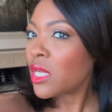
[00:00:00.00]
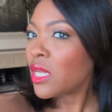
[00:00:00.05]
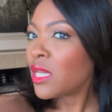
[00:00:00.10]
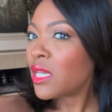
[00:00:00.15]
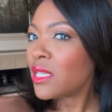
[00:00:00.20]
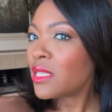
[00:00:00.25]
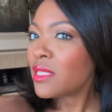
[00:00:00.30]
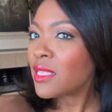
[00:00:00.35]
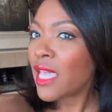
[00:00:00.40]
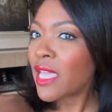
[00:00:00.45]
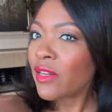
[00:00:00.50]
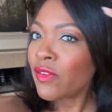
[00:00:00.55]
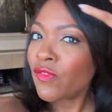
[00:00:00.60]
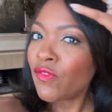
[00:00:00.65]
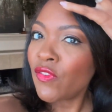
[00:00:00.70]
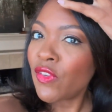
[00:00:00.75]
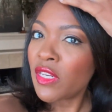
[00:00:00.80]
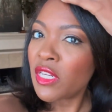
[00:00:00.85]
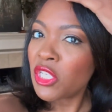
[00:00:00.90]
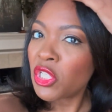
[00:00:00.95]
uh, satin
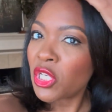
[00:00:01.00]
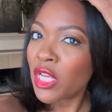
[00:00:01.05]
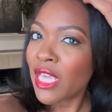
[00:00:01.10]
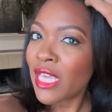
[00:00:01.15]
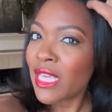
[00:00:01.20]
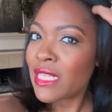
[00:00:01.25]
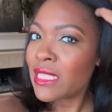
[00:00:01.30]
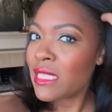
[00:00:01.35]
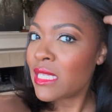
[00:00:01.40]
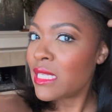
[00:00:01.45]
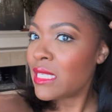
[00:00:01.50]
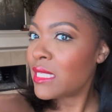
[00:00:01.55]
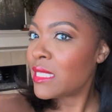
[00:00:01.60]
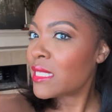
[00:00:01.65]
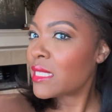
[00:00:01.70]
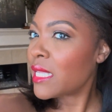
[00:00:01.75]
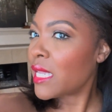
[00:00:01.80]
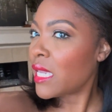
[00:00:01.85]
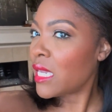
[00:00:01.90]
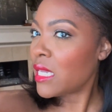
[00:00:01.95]
finish as it
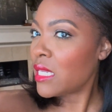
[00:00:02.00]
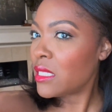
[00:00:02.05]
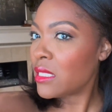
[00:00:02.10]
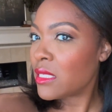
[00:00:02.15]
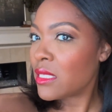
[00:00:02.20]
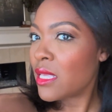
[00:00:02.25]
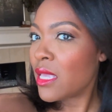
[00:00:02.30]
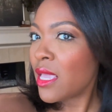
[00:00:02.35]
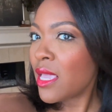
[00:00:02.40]
states.